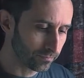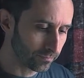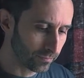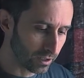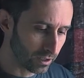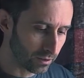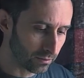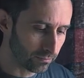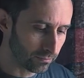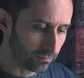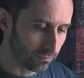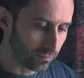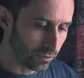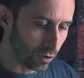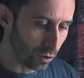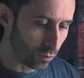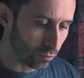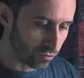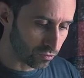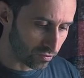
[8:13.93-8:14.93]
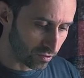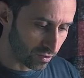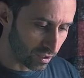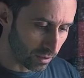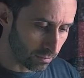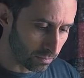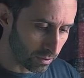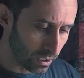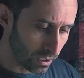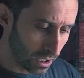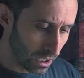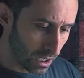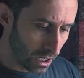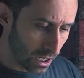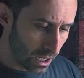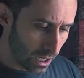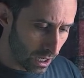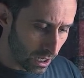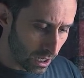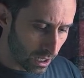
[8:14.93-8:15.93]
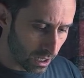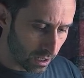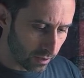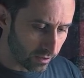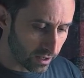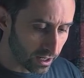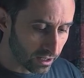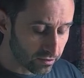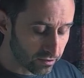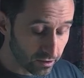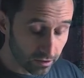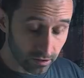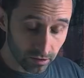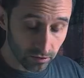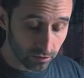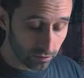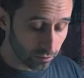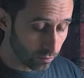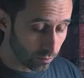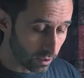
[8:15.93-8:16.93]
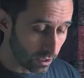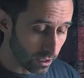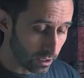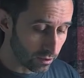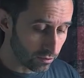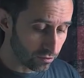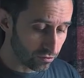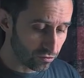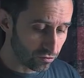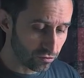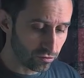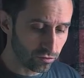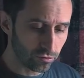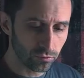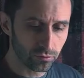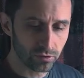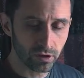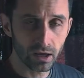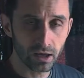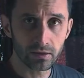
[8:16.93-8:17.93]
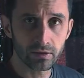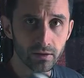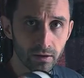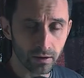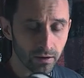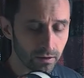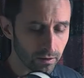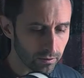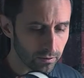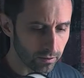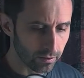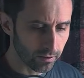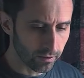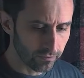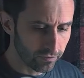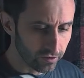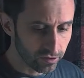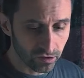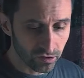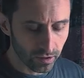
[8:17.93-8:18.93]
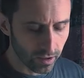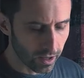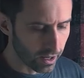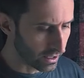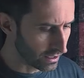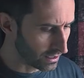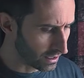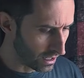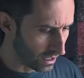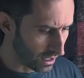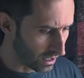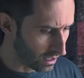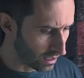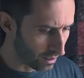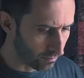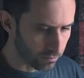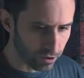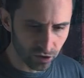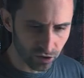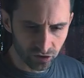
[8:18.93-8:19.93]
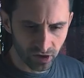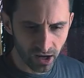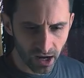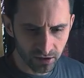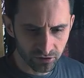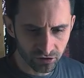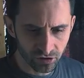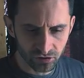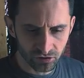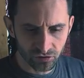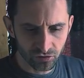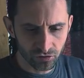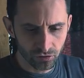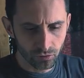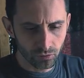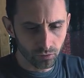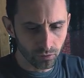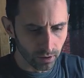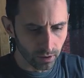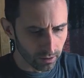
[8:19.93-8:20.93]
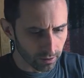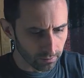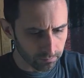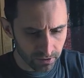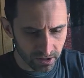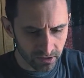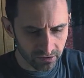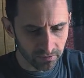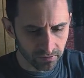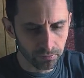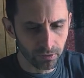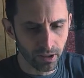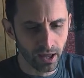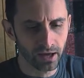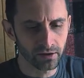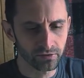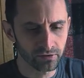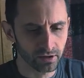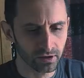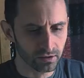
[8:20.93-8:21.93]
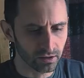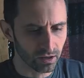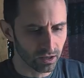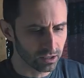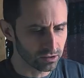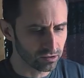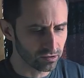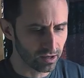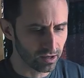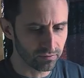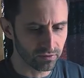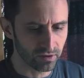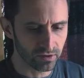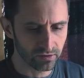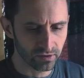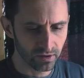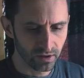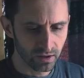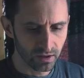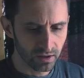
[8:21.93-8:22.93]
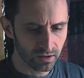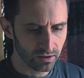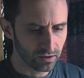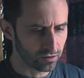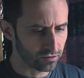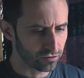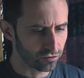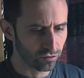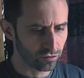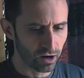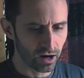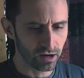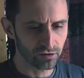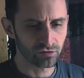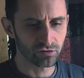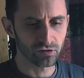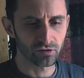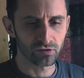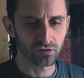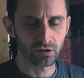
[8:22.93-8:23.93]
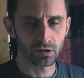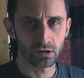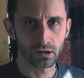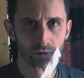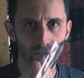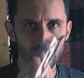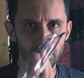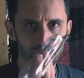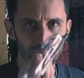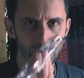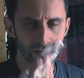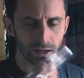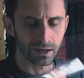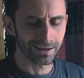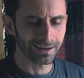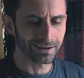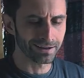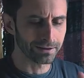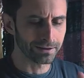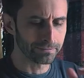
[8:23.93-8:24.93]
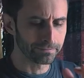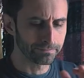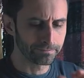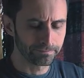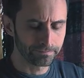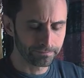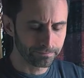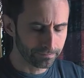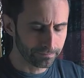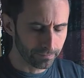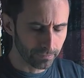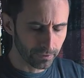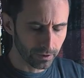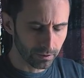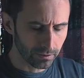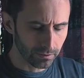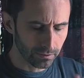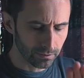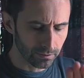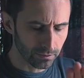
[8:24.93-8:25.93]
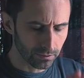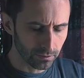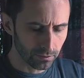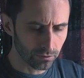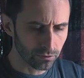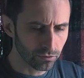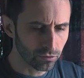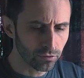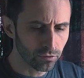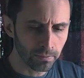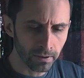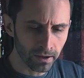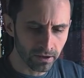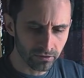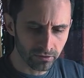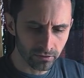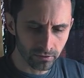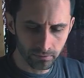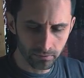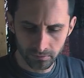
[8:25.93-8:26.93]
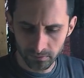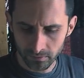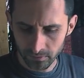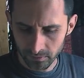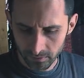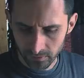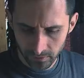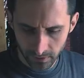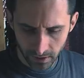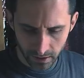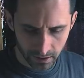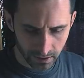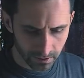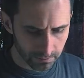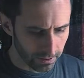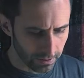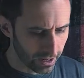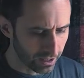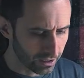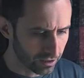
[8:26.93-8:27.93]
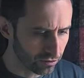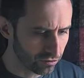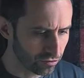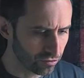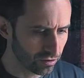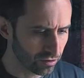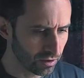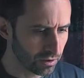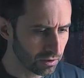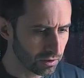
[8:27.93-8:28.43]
like, no sleep. Uh, the next thing to do is to take the, the fishing line, and I'm going to attach it to a piece of plastic. Now I just have this, this trash, just a, a uh, toothpaste uh, package,